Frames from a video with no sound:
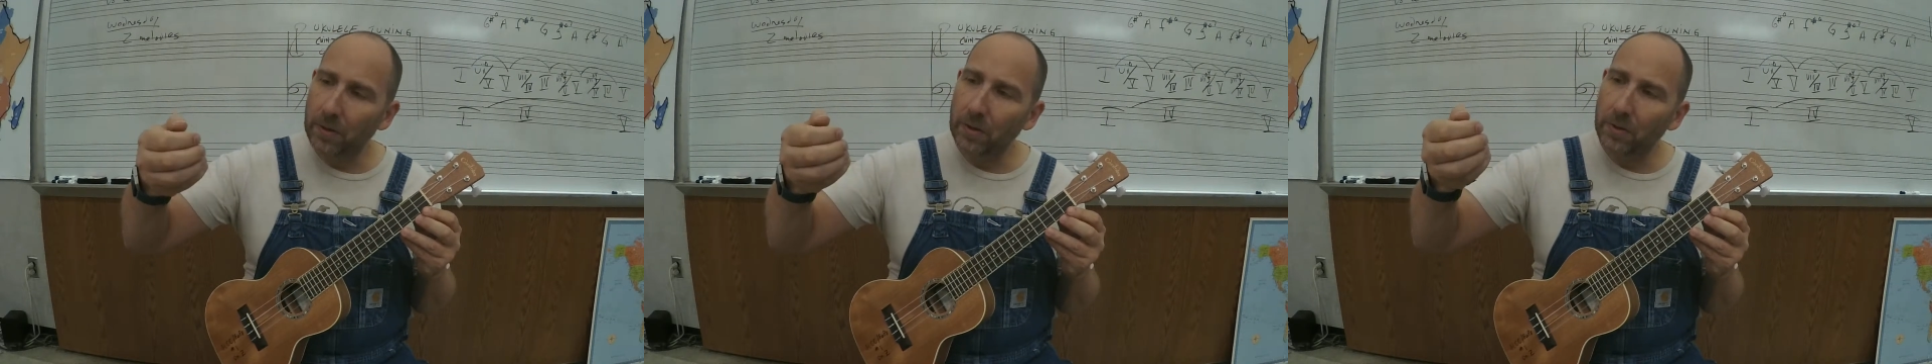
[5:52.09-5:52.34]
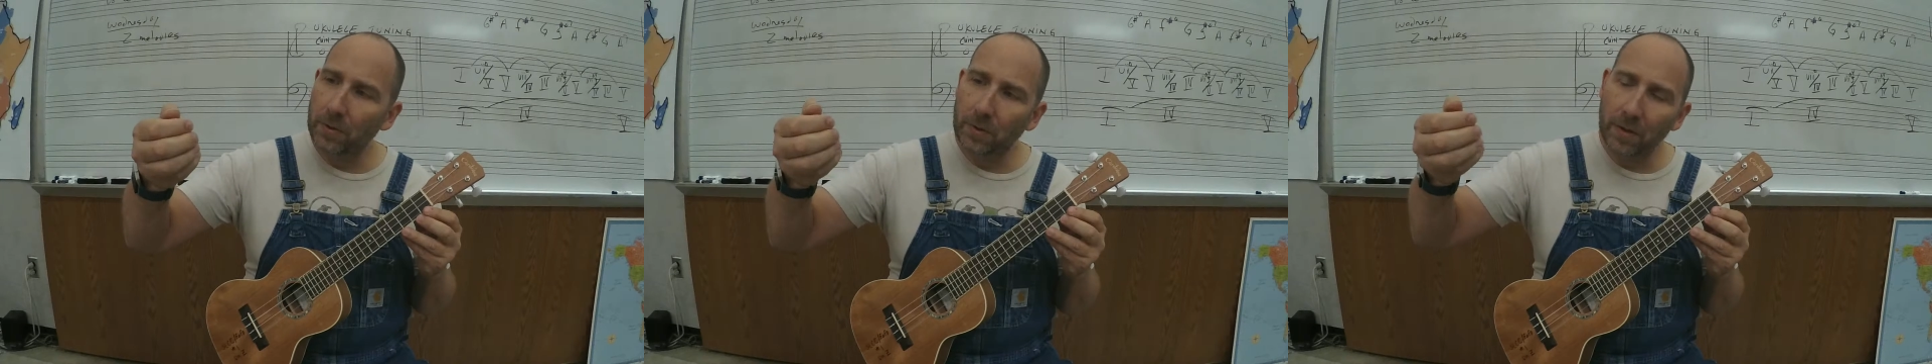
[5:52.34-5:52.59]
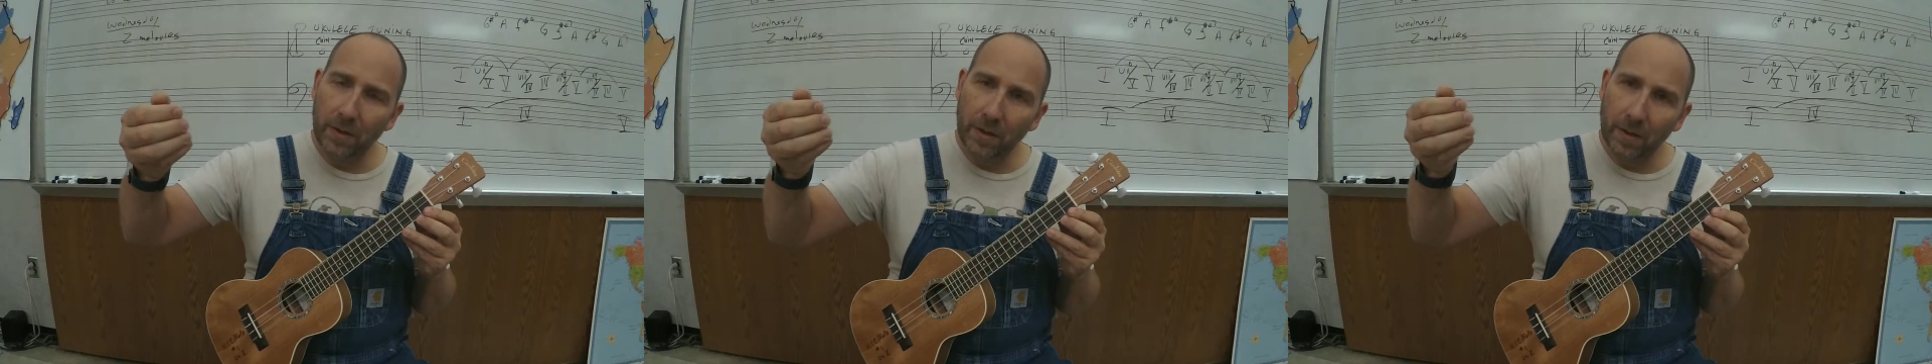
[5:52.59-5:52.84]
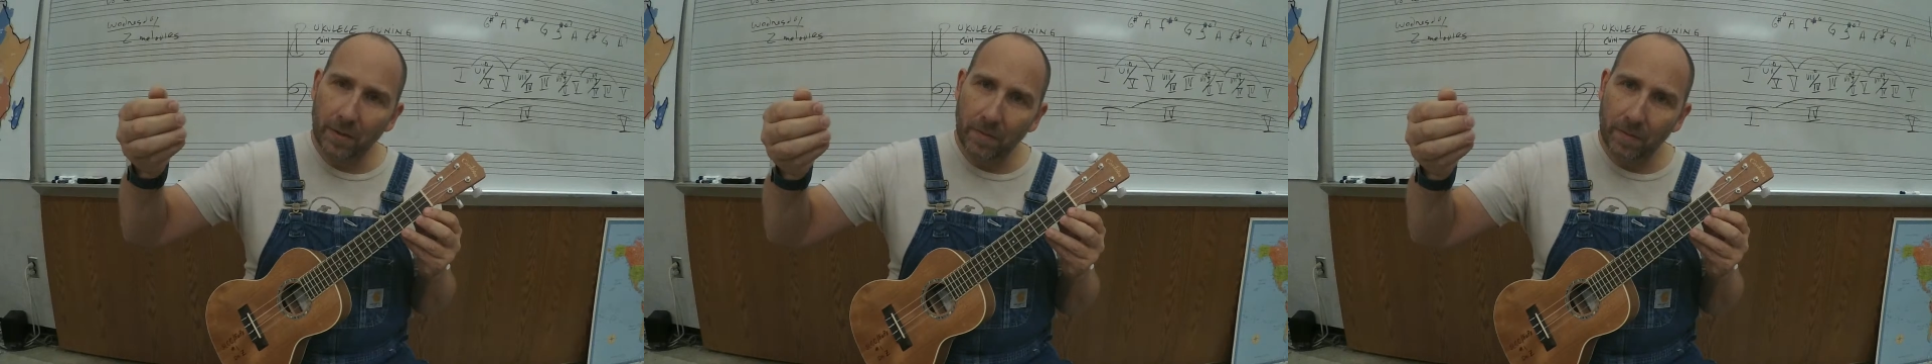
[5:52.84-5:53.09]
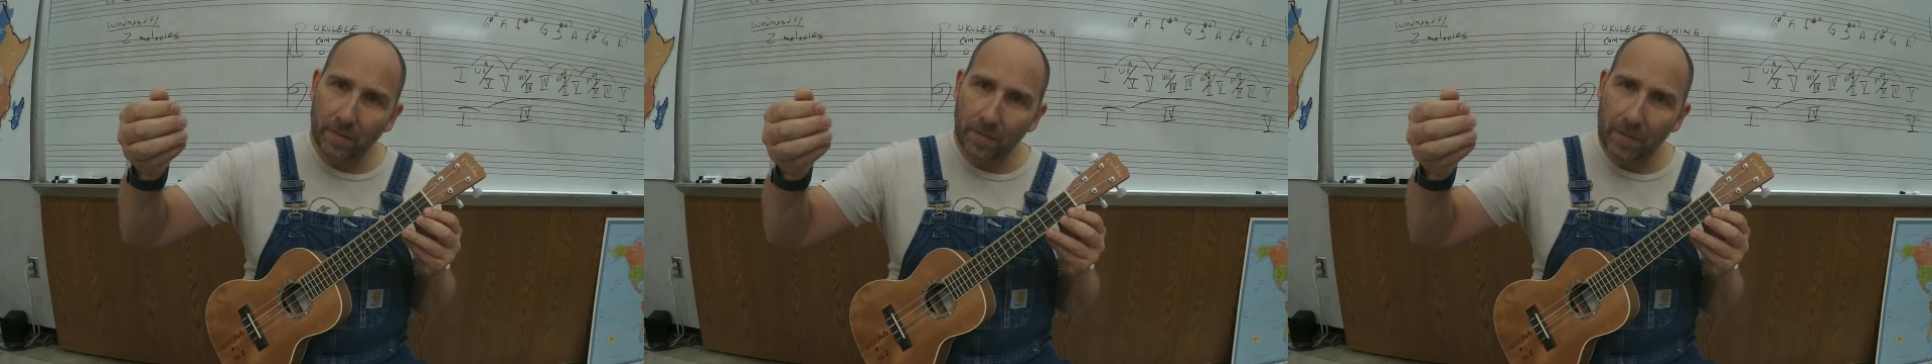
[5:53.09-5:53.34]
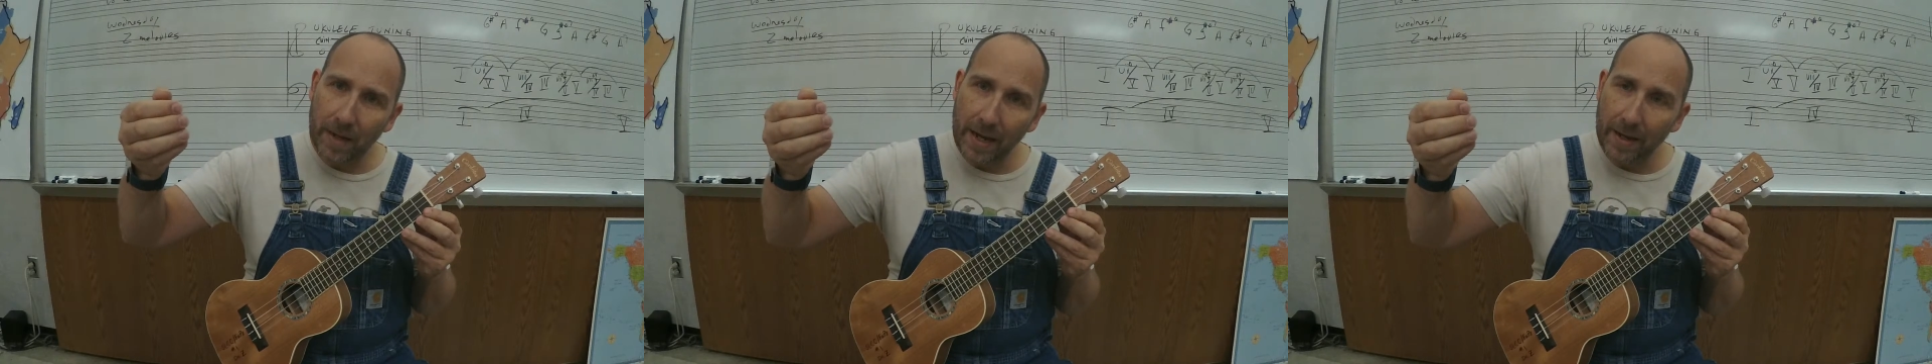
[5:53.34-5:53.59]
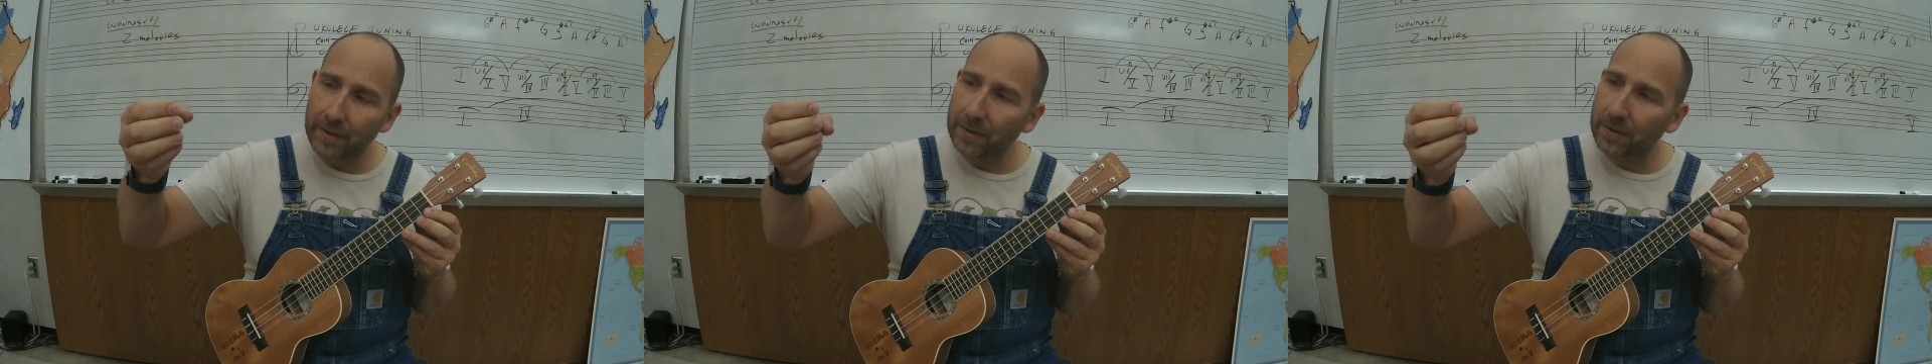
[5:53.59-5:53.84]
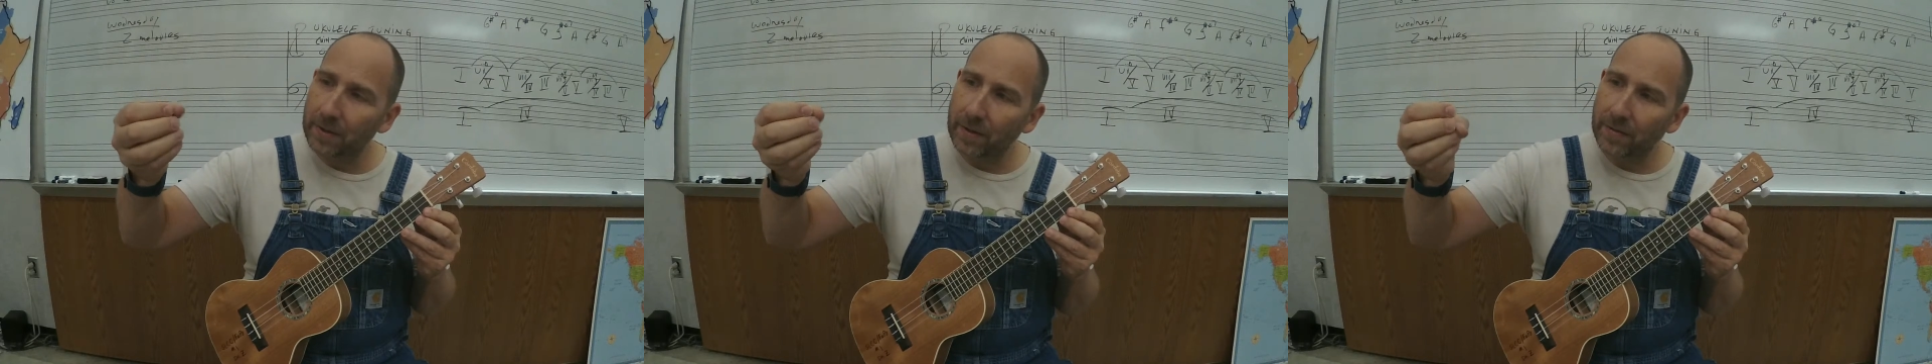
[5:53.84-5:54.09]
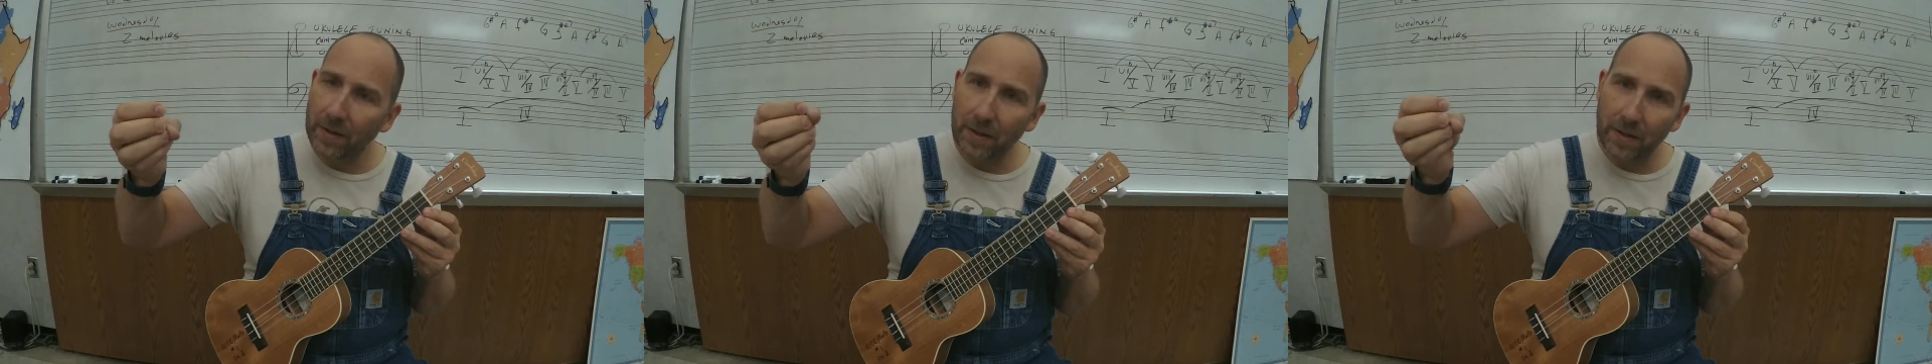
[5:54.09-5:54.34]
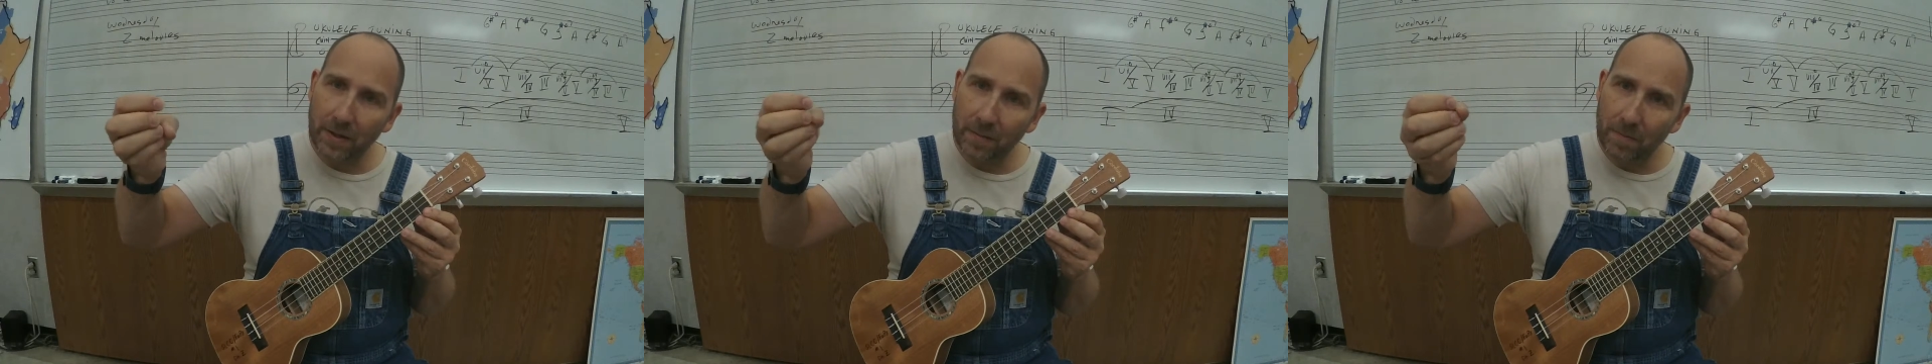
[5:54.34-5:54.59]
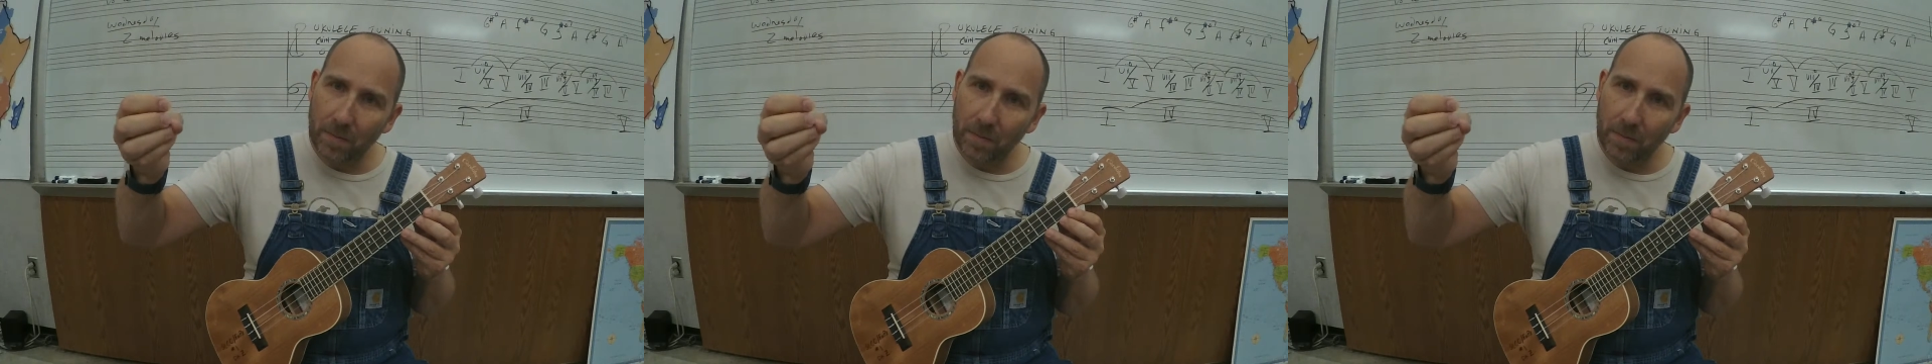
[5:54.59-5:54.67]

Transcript: use the nails of these